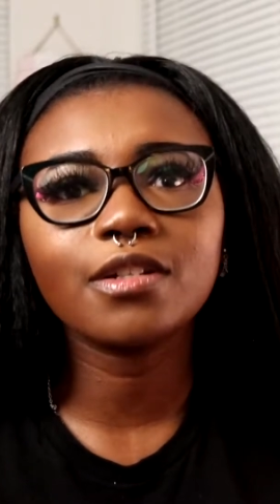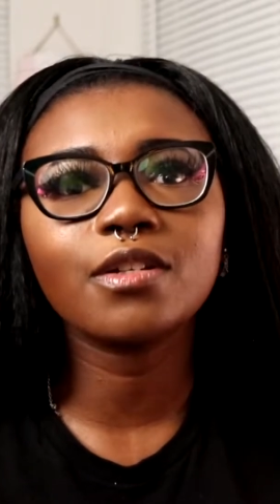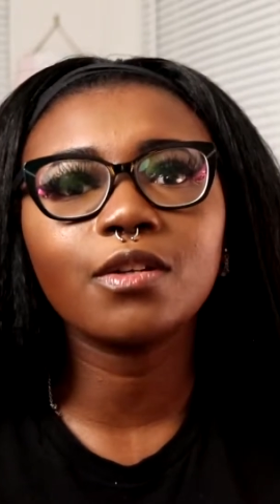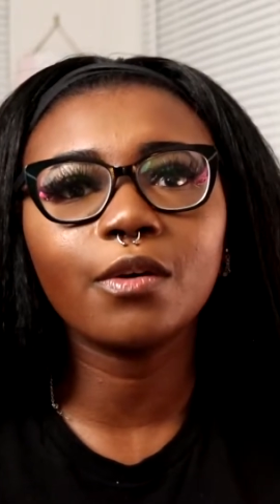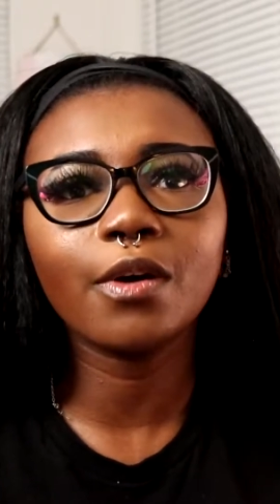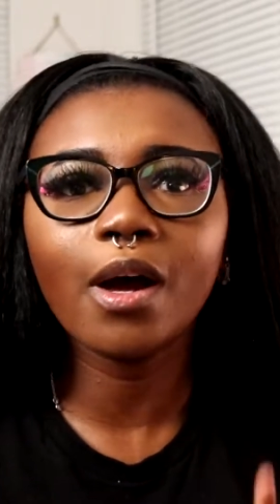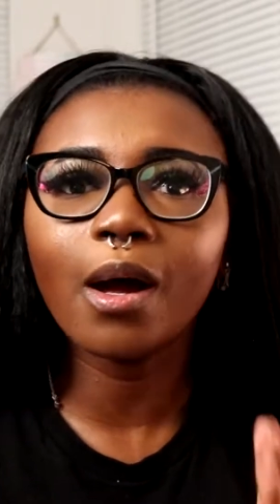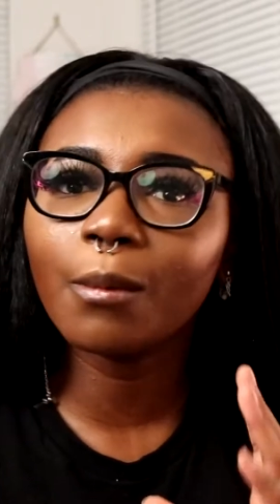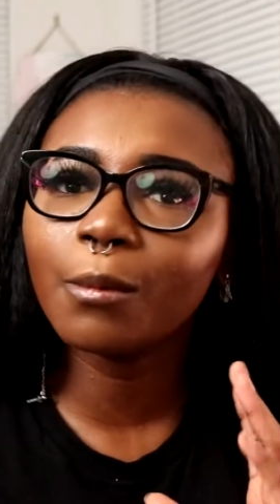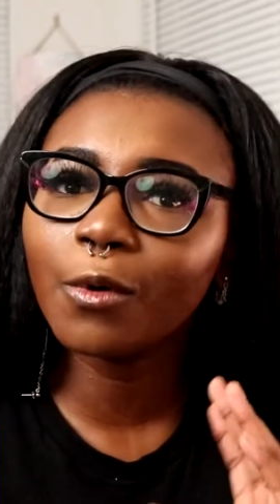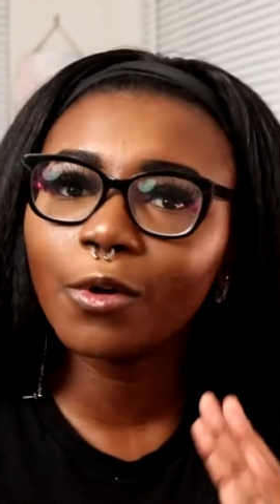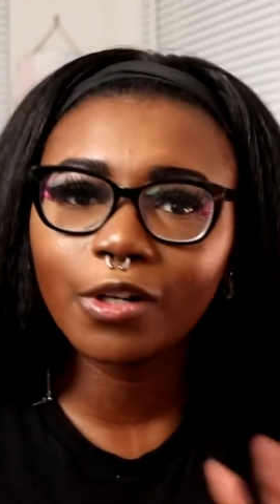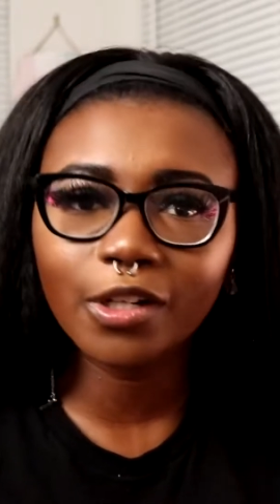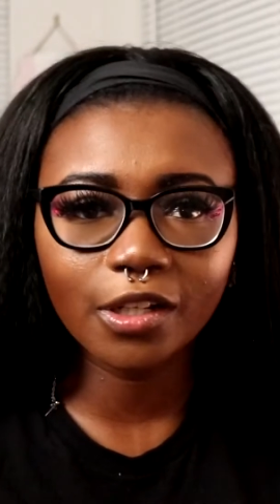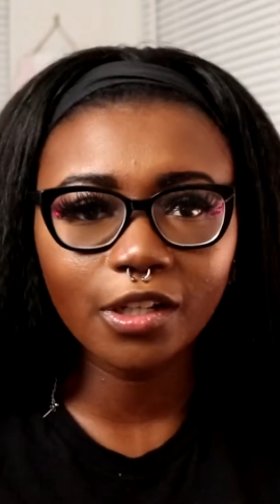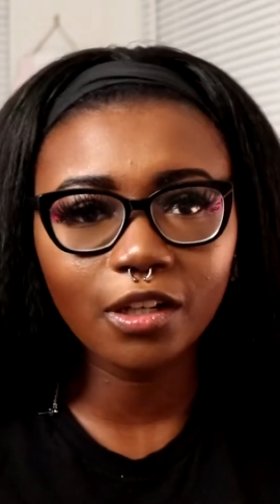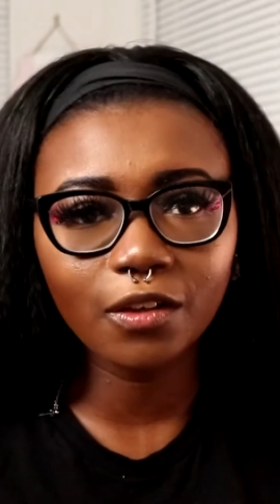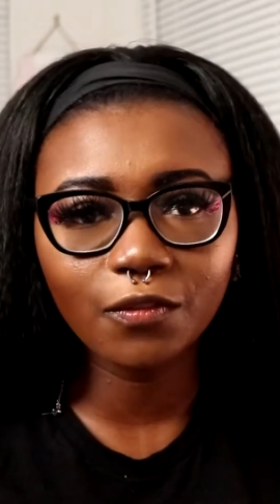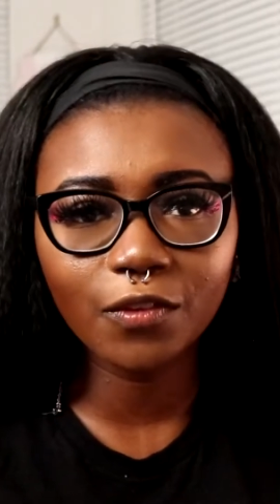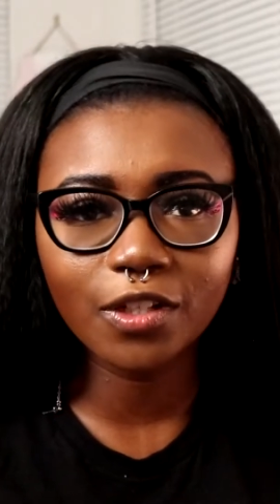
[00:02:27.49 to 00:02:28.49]
So I'm going
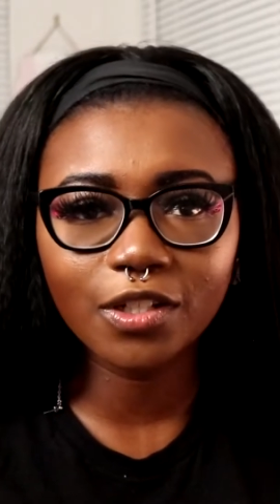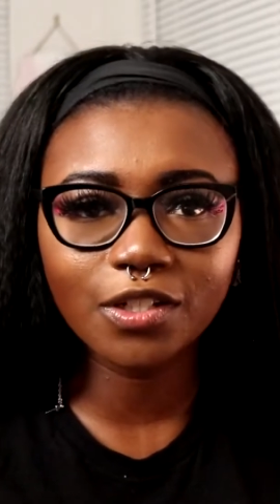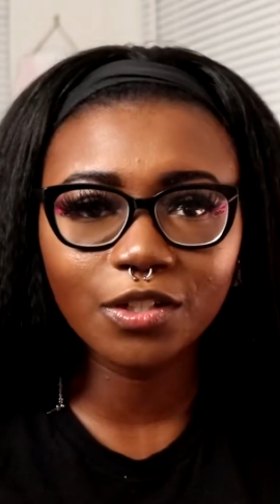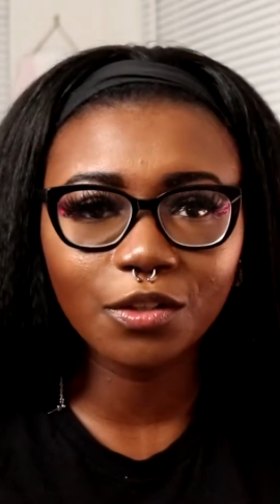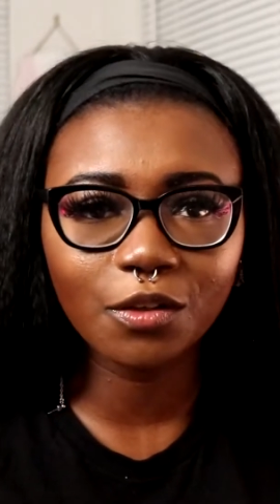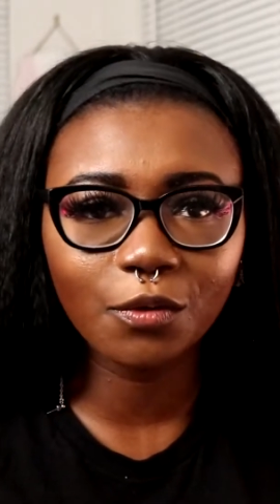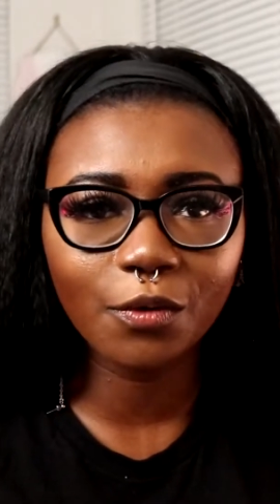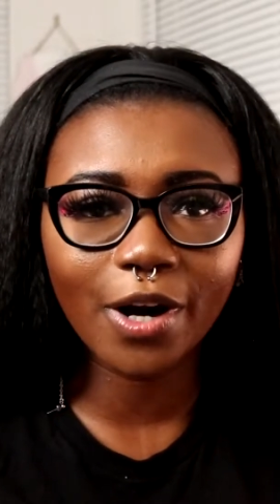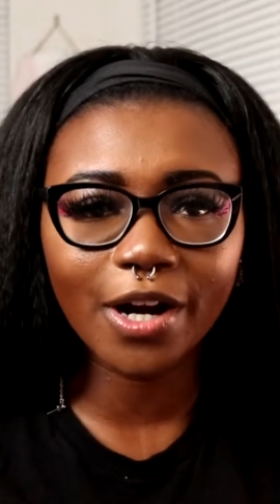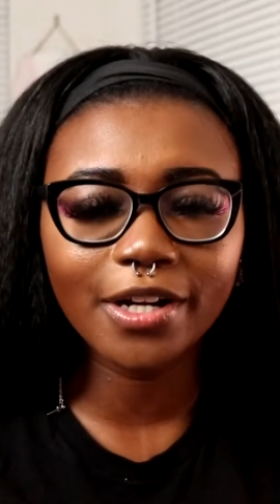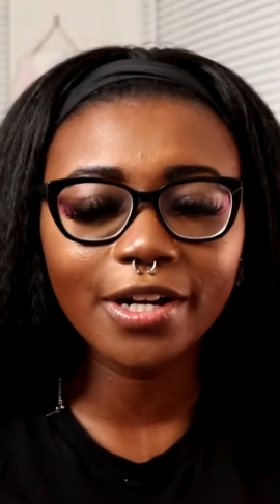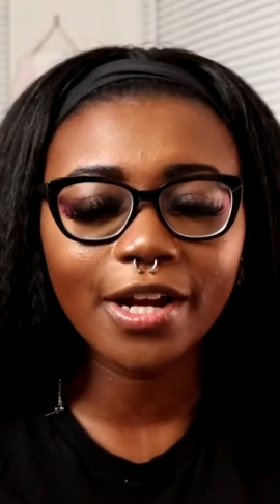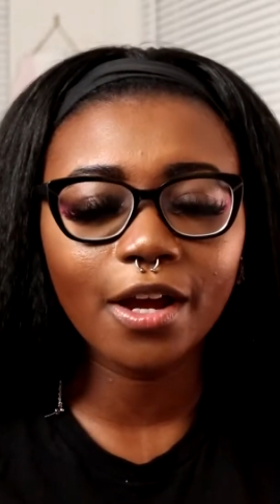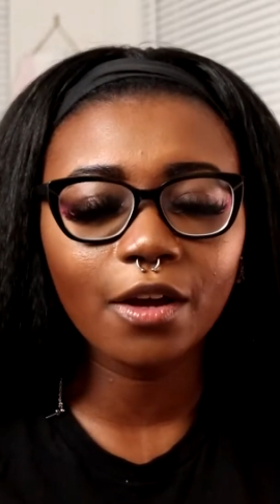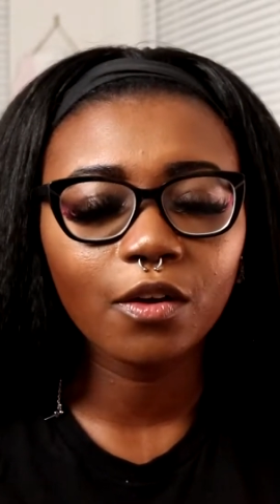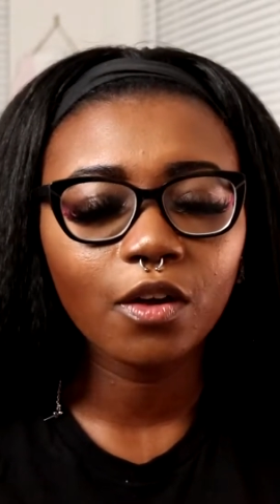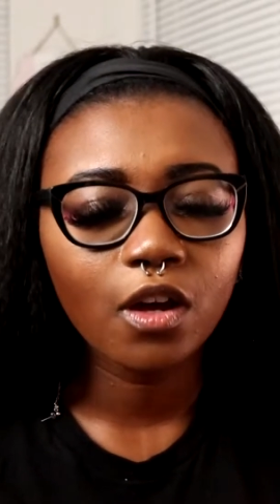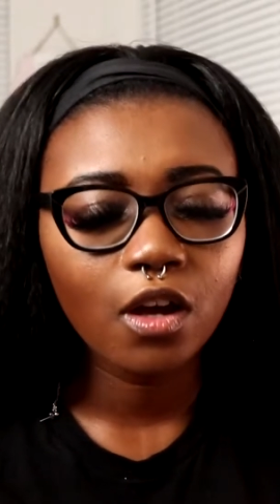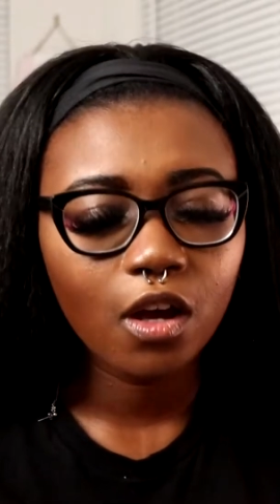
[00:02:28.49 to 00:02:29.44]
to give it to you right now.